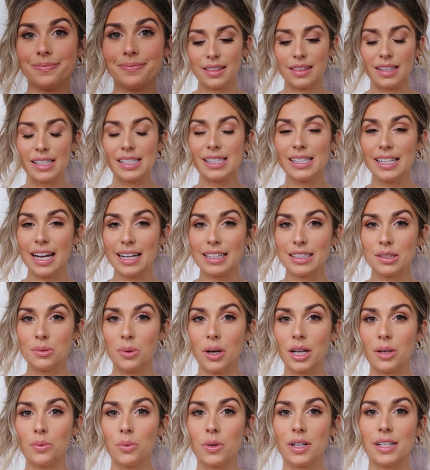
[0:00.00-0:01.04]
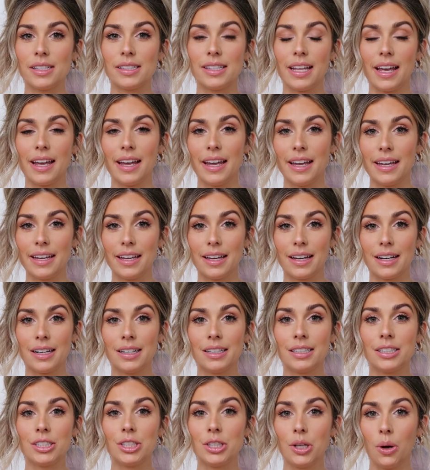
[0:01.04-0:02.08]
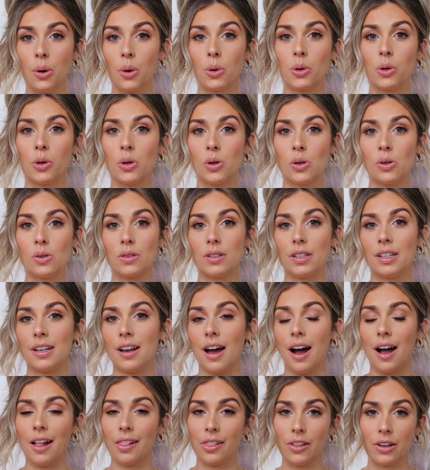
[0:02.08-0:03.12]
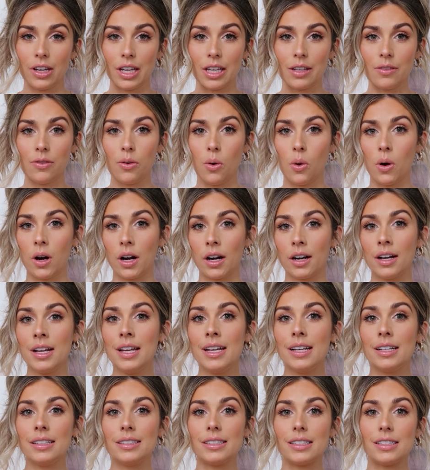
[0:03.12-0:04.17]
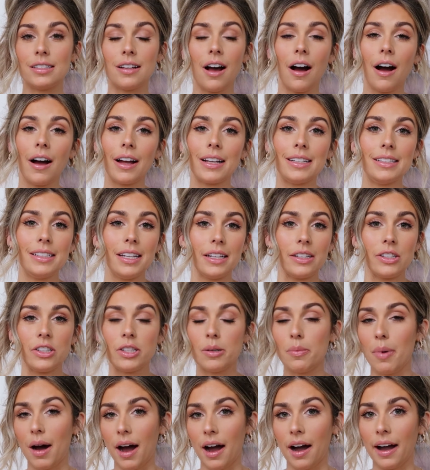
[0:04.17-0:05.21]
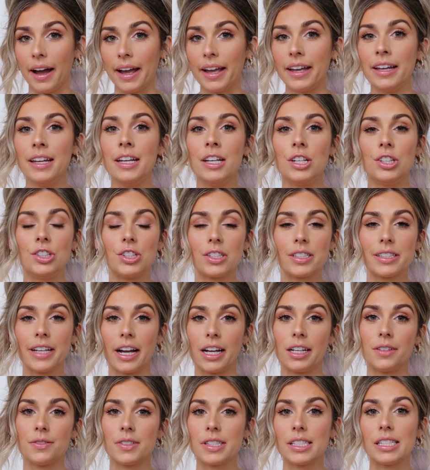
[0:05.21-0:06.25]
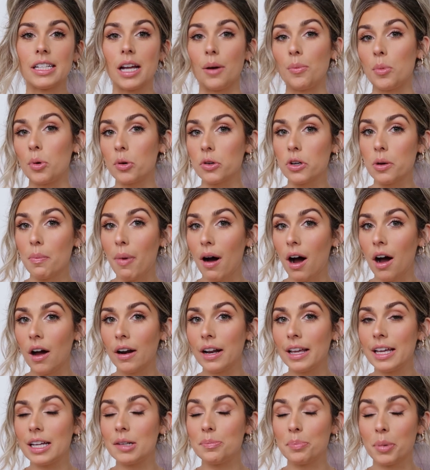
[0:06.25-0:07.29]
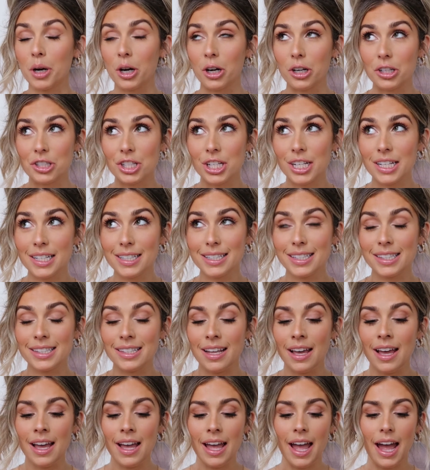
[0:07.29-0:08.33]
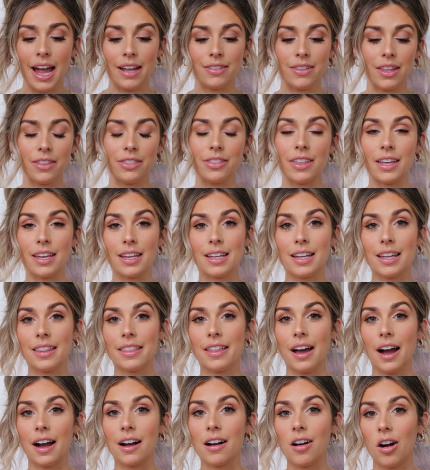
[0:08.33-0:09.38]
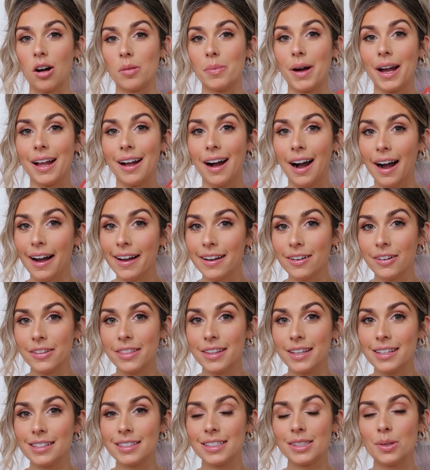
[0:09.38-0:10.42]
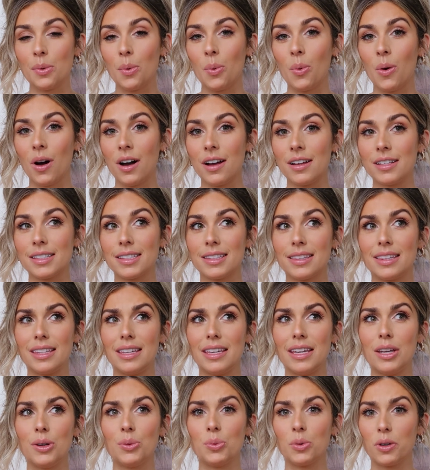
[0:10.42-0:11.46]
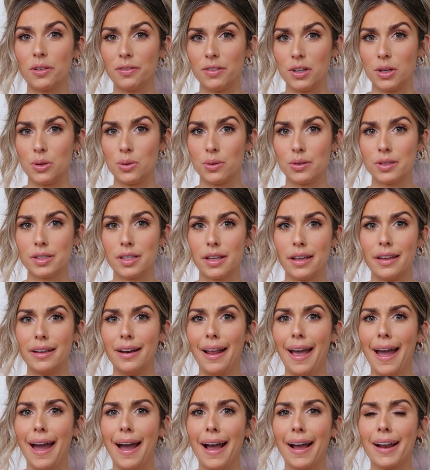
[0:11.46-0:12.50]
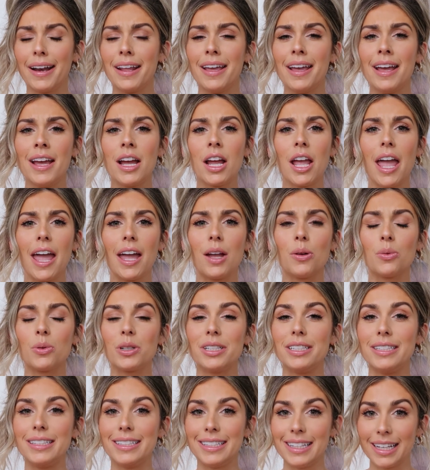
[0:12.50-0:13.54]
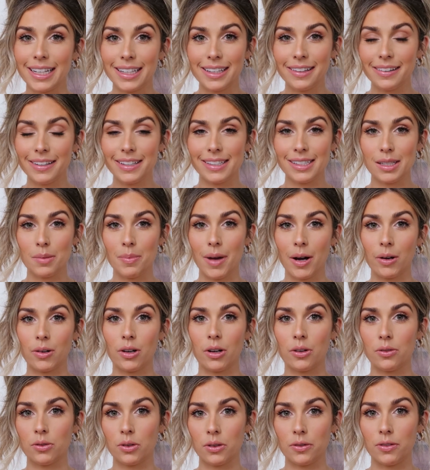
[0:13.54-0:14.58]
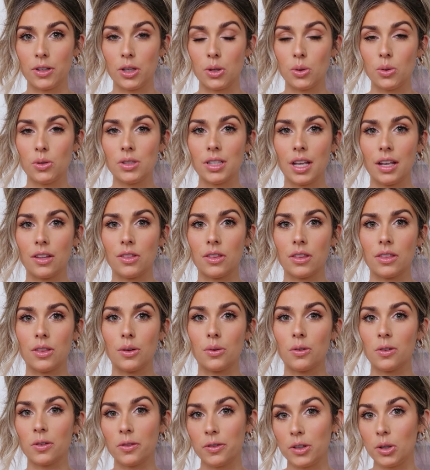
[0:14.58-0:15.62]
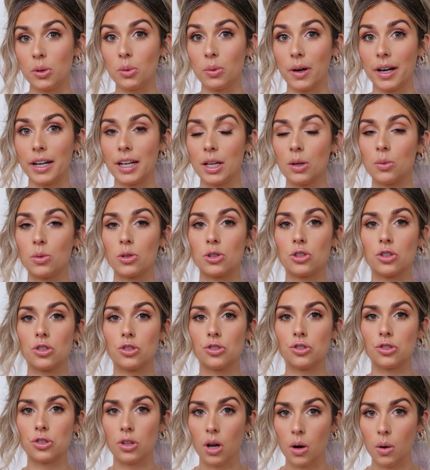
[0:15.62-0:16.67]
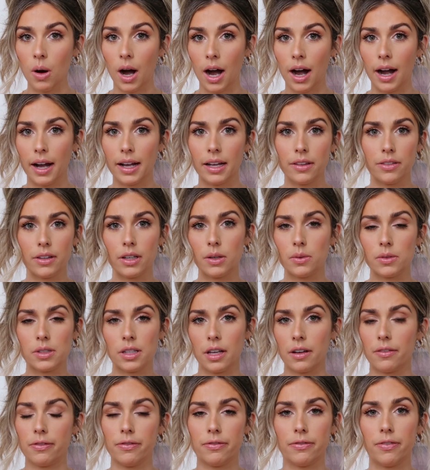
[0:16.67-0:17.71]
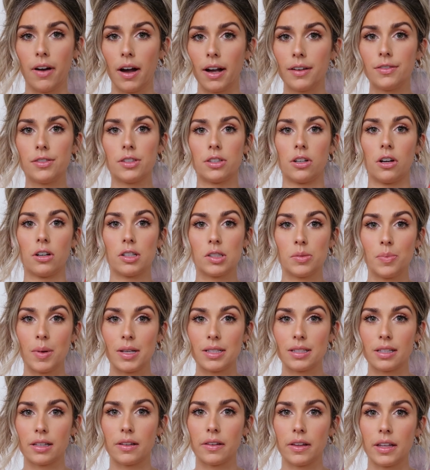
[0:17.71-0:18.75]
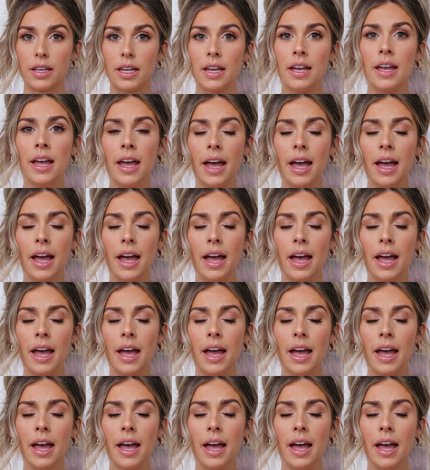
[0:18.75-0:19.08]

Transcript: This next one was a total not looking for, did not intend to buy, just kind of stumbled upon it purchase. And the thing that caught my eye on this was the reviews. It had a ridiculous amount of reviews, and the review rating was so high. I think it was like 5 stars basically.